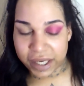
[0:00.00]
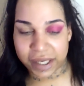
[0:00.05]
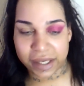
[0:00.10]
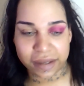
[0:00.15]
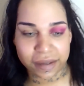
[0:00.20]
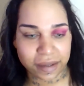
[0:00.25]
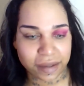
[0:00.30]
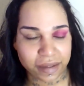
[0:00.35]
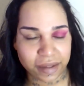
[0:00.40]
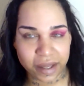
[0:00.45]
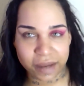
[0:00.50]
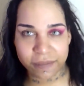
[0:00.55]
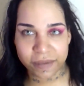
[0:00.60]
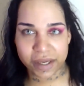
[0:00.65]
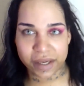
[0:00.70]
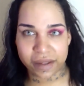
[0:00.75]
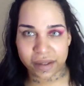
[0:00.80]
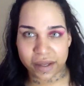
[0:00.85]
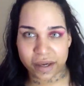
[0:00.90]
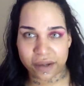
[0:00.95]
It's the same
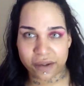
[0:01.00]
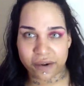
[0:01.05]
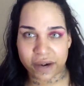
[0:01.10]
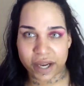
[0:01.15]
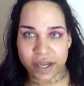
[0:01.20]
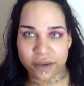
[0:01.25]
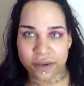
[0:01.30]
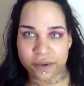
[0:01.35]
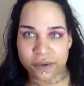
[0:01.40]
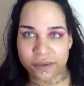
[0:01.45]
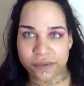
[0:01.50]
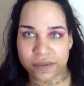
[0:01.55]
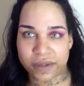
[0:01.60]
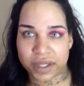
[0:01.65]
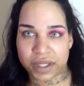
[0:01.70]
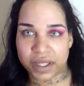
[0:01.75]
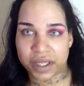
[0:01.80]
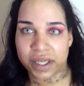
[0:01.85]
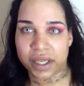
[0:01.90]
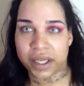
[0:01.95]
concealer I used
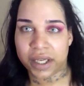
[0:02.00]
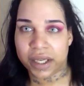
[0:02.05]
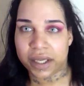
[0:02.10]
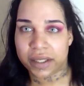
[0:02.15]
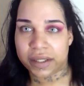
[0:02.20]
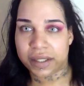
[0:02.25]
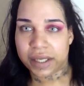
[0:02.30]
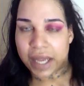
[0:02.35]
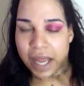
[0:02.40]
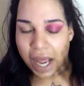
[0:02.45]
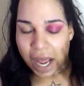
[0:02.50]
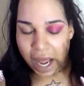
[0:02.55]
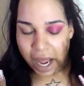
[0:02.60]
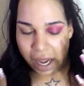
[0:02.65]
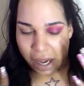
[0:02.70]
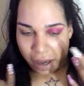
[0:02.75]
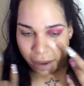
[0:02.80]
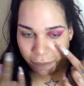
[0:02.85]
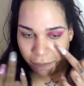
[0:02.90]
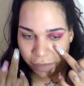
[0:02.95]

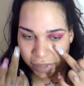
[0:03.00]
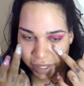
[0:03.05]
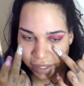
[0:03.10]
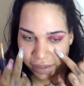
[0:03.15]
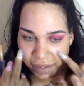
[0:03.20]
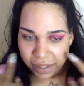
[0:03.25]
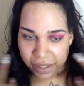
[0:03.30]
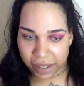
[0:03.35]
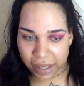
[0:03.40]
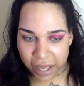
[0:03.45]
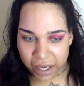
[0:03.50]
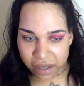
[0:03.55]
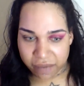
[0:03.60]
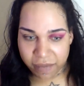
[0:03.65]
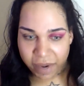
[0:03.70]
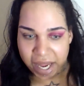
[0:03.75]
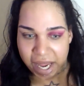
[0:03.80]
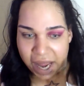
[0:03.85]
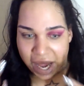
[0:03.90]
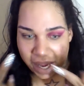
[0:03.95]
to conceal under
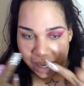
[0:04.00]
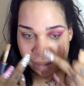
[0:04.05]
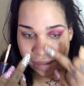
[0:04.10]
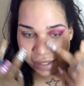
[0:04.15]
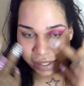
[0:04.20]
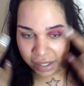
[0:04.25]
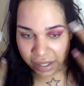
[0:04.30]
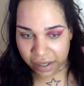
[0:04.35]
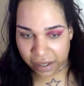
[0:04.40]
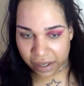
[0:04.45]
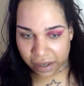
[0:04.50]
my eyes and